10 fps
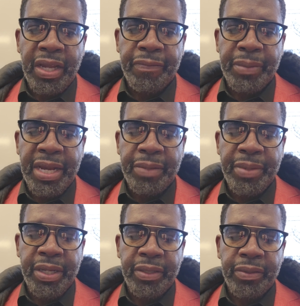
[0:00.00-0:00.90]
have black
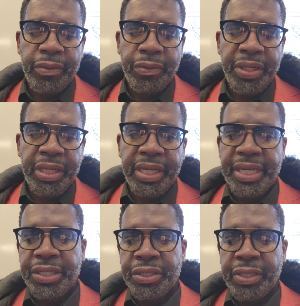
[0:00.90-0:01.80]
men
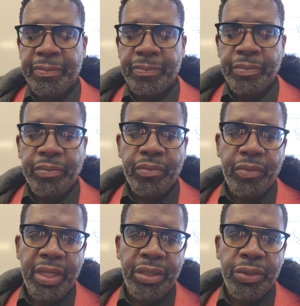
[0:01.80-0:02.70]
re-engaging
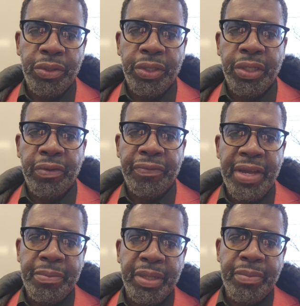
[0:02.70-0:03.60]
in the nuclear
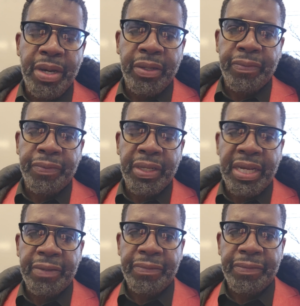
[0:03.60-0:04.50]
family model for
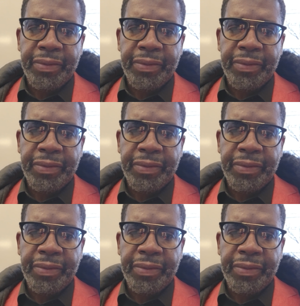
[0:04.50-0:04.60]
life.